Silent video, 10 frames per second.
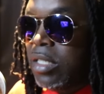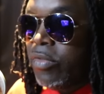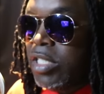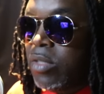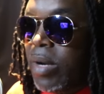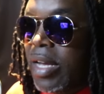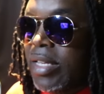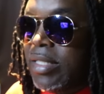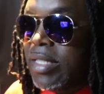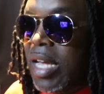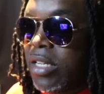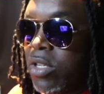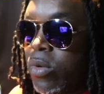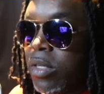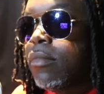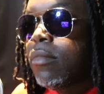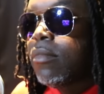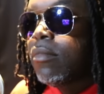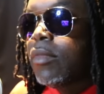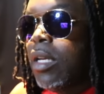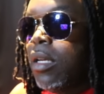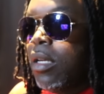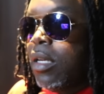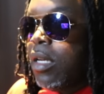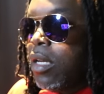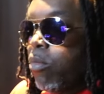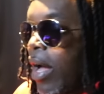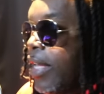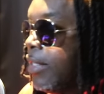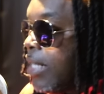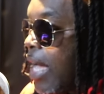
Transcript: The reason why he's not doing. Why he's